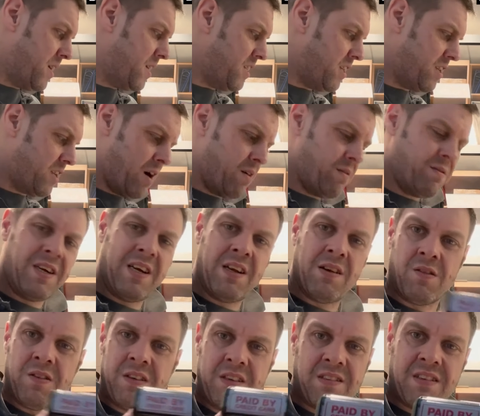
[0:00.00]
You don't need
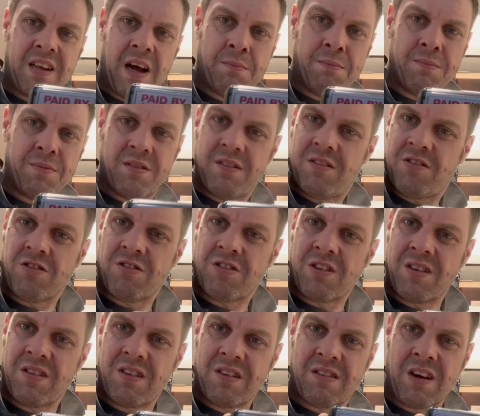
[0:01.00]
all these stamps. It's just
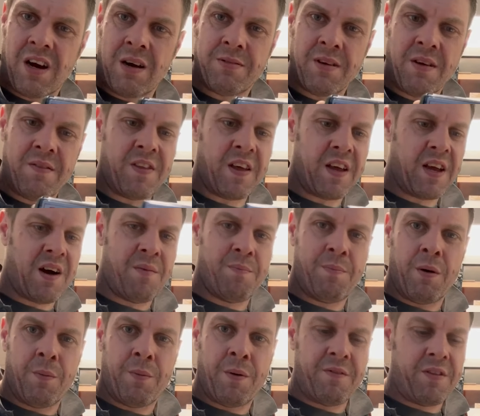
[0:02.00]
a time-saving thing I've
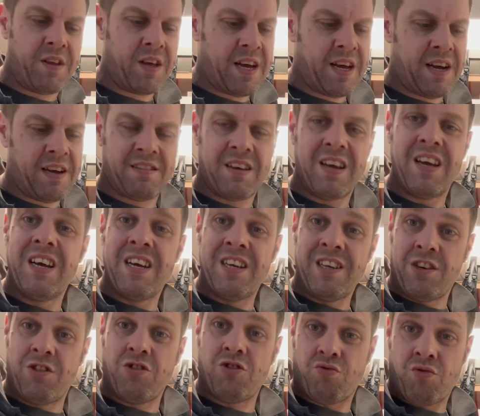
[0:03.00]
built up over the years.
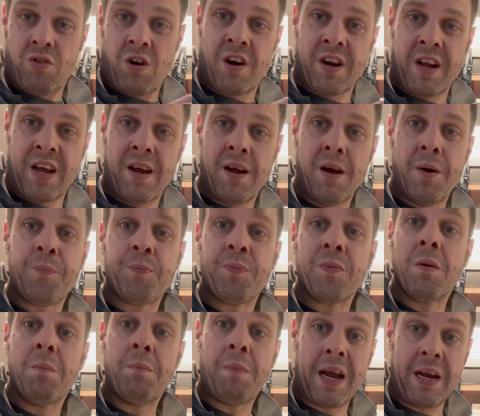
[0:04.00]
You can just write on it,
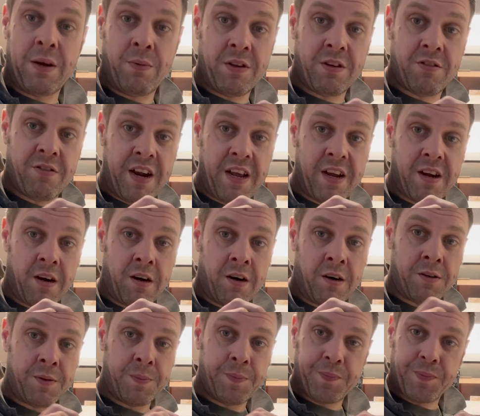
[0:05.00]
paid with credit card,